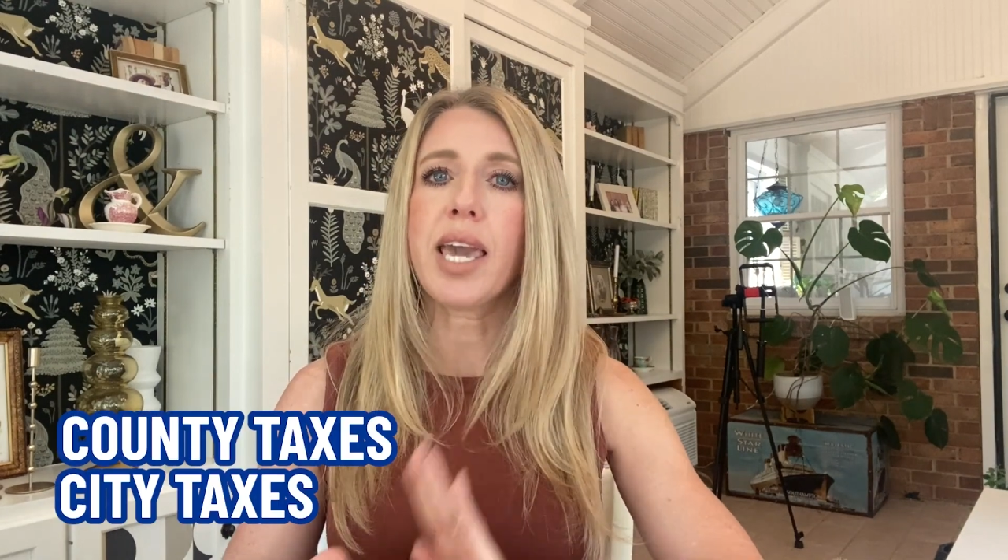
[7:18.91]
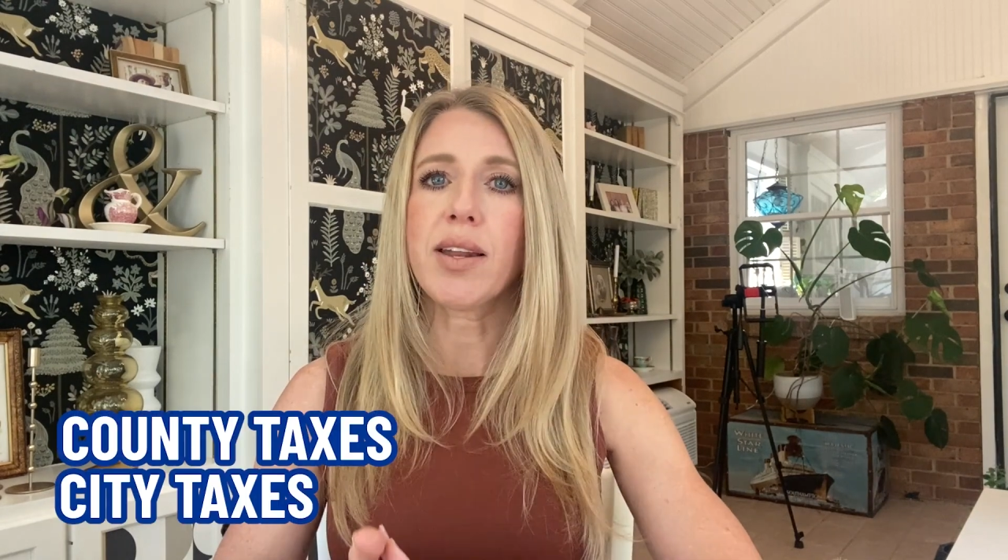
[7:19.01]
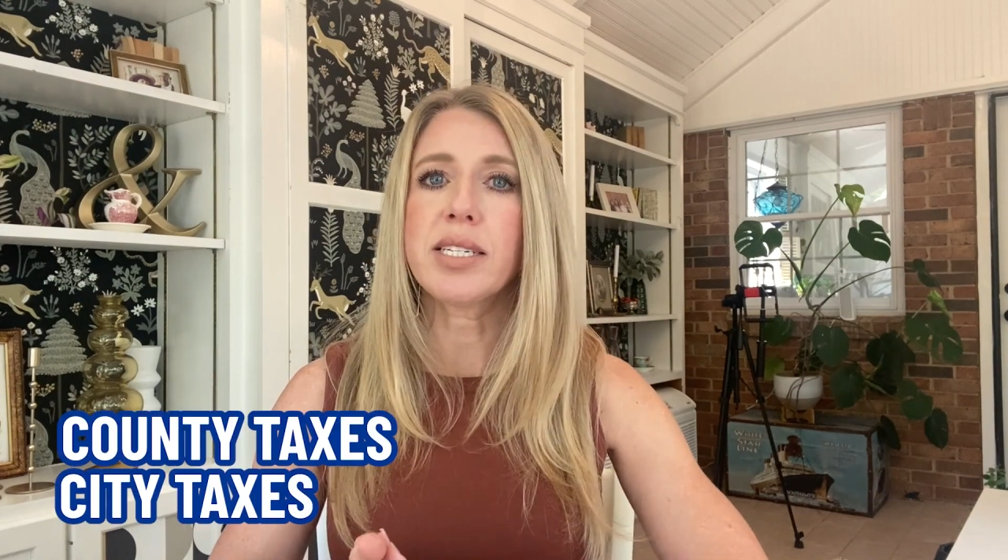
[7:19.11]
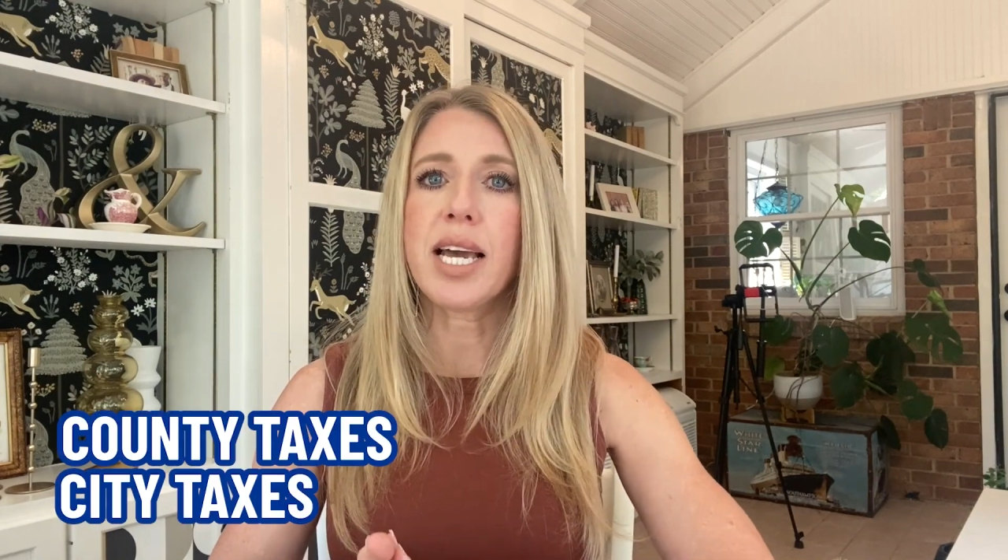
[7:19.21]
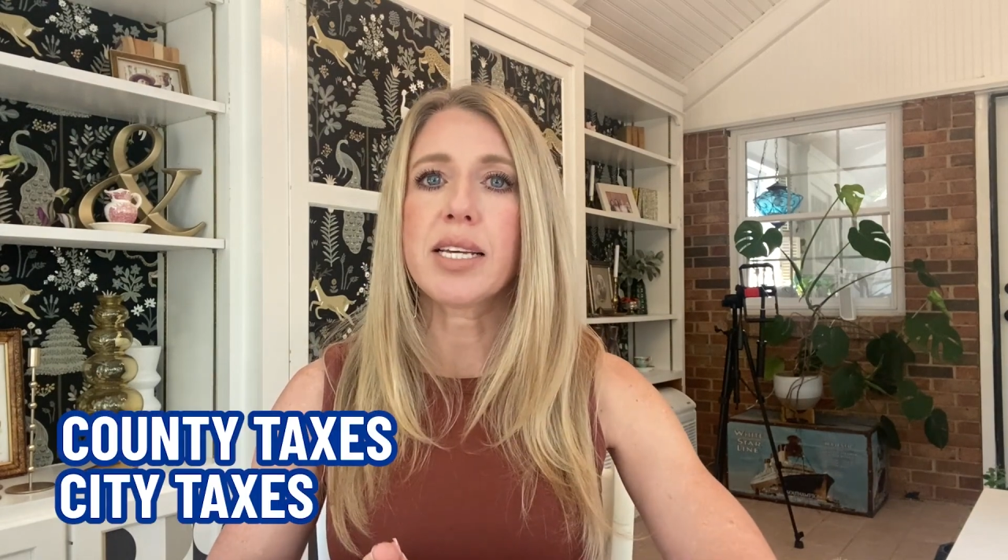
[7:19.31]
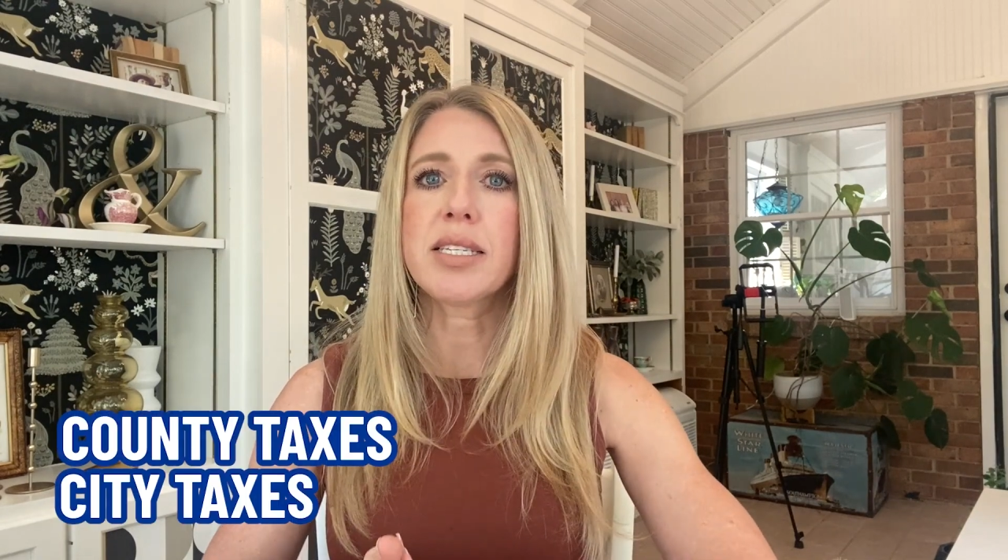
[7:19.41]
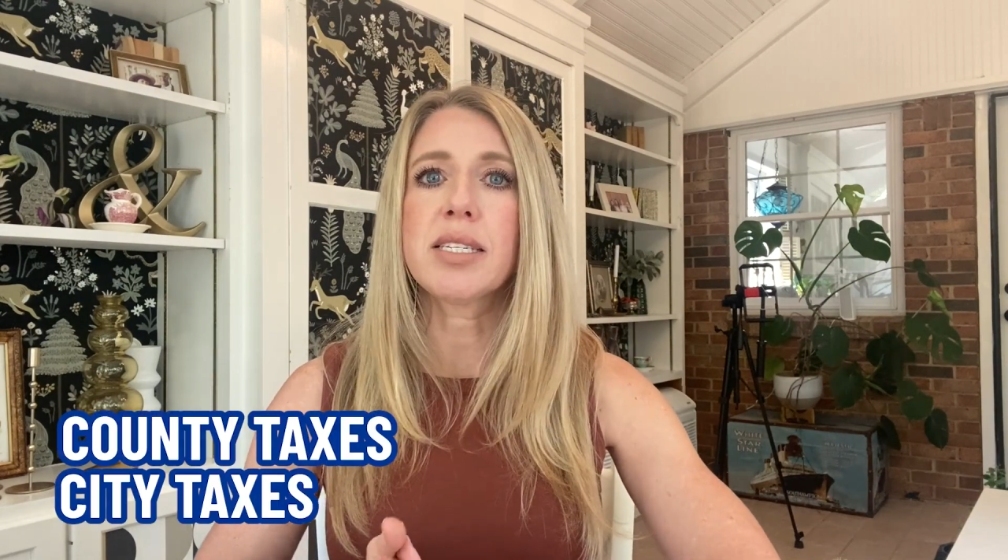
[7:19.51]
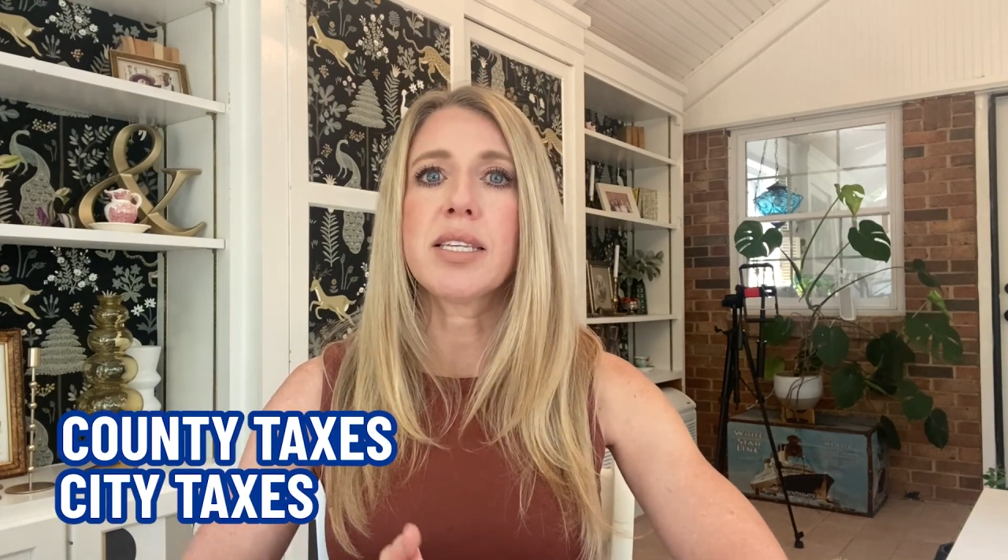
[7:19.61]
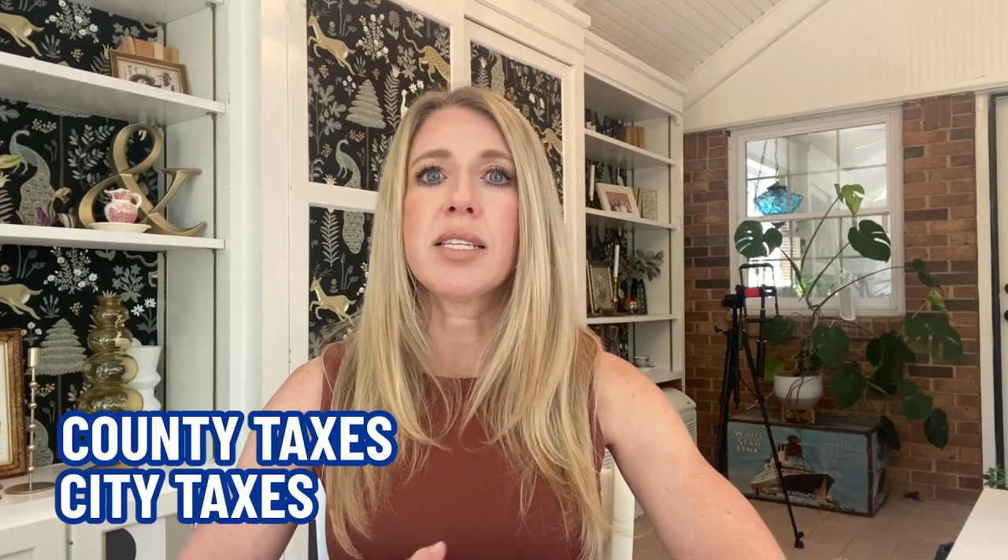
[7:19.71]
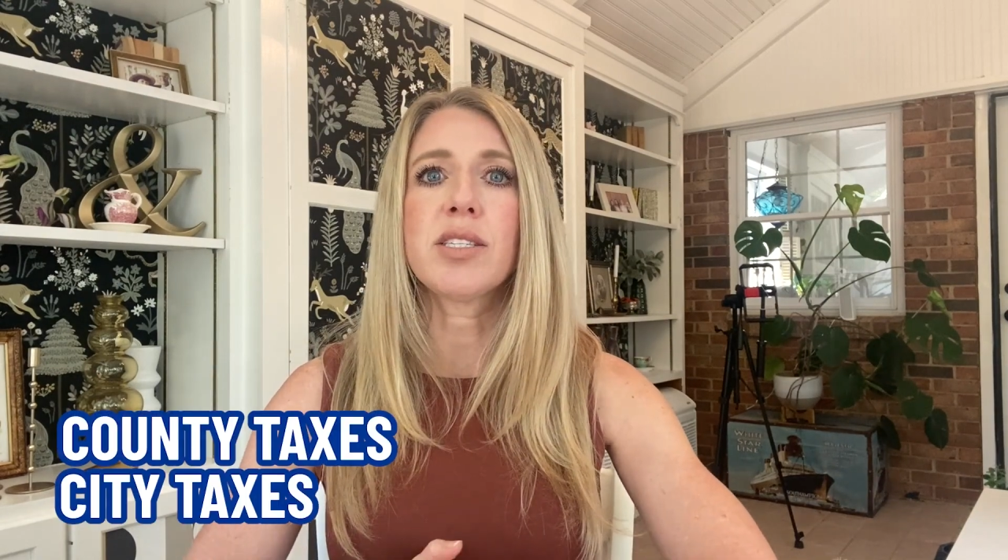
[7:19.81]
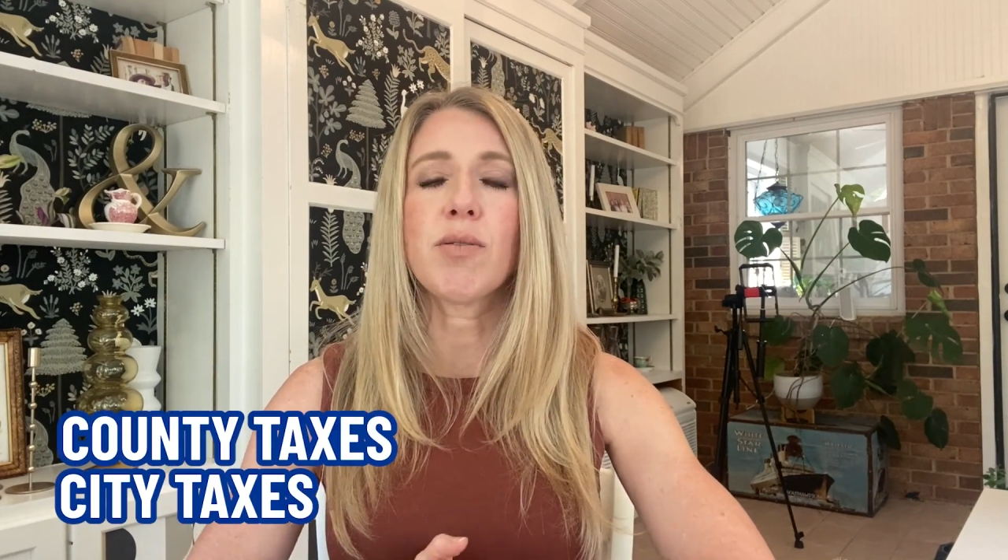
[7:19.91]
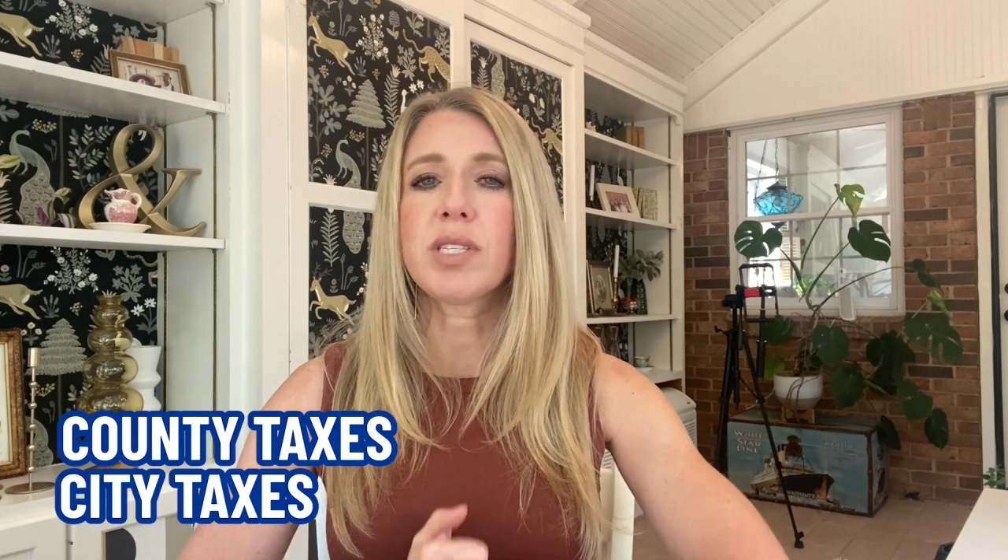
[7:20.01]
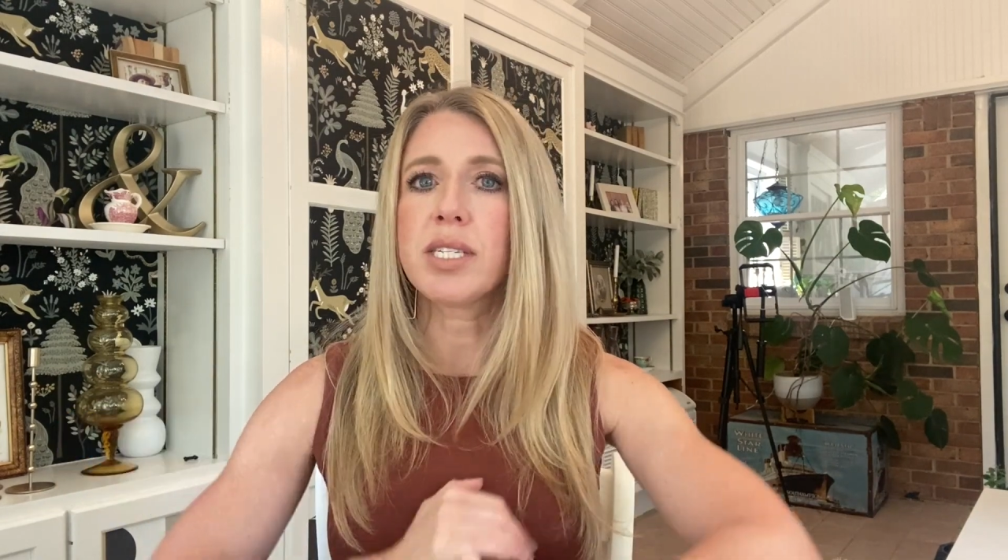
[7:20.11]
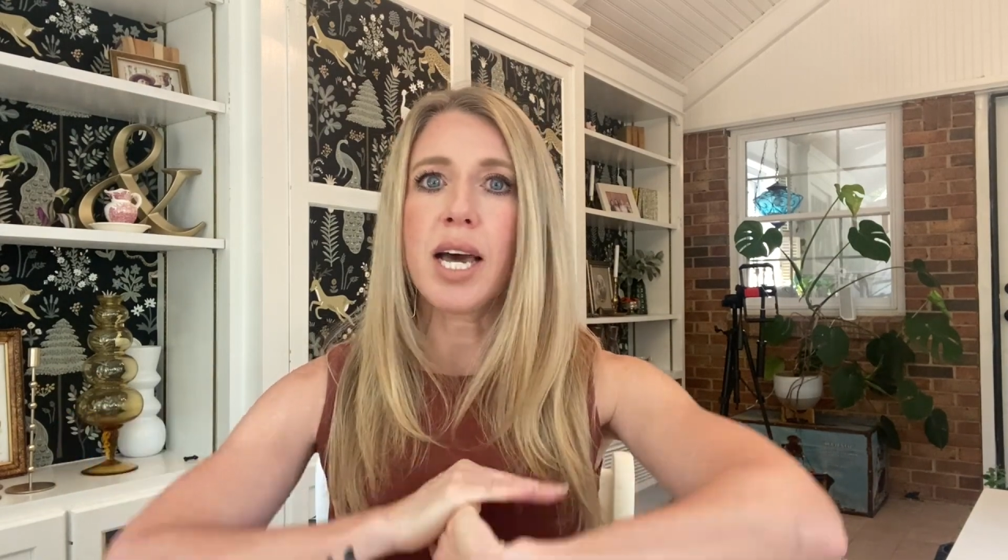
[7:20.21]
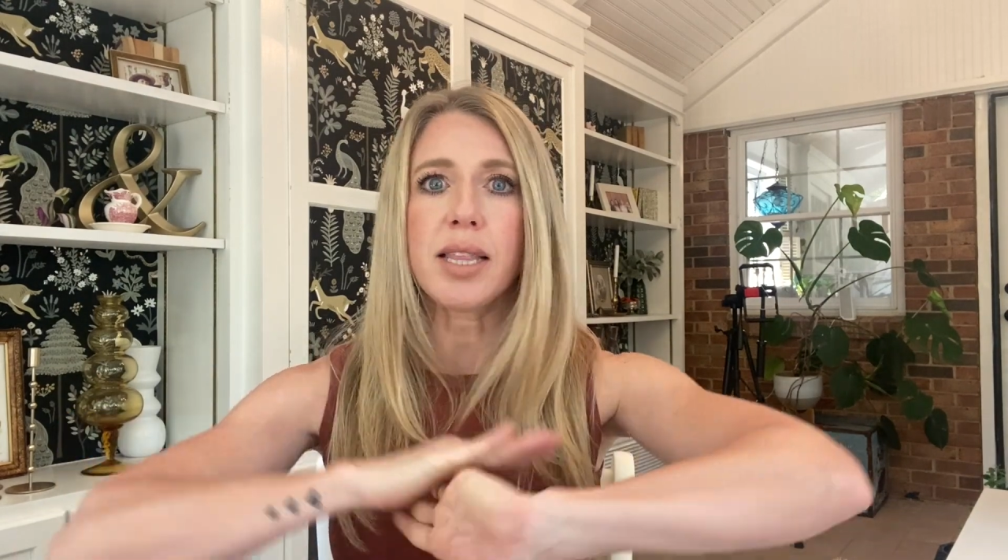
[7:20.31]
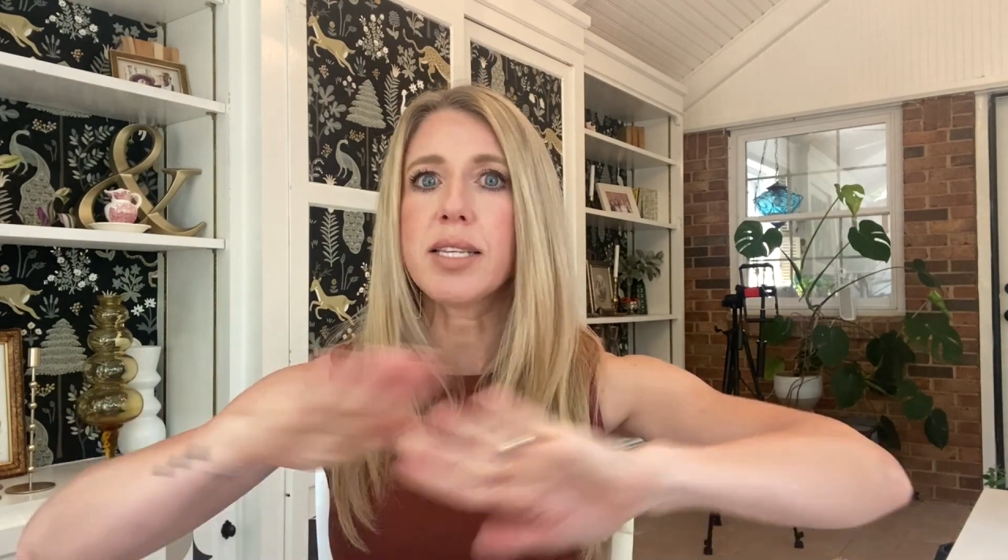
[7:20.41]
county taxes, and so it's not